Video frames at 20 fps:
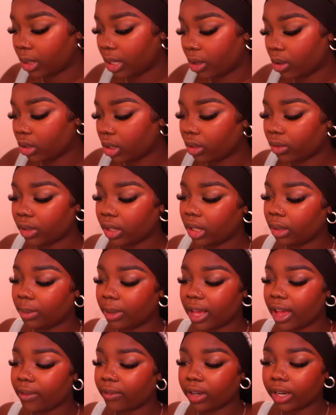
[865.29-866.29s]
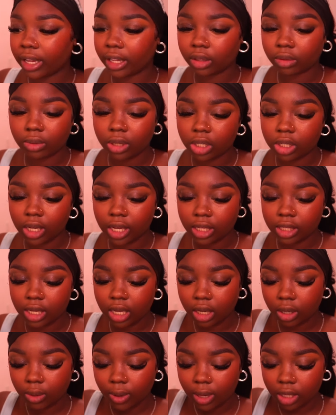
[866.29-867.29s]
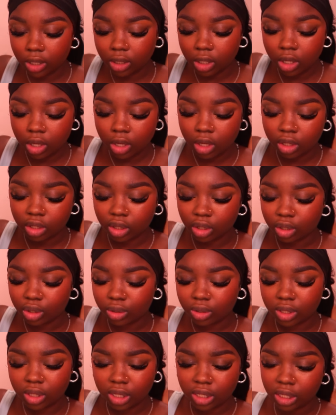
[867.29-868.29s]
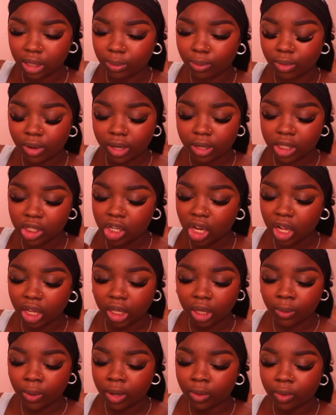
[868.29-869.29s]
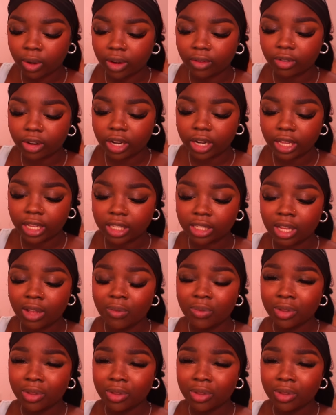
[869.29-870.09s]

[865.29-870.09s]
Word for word: They only really be having like 3 shades anyways. So choose the deep one, chocolate one, whatever it is.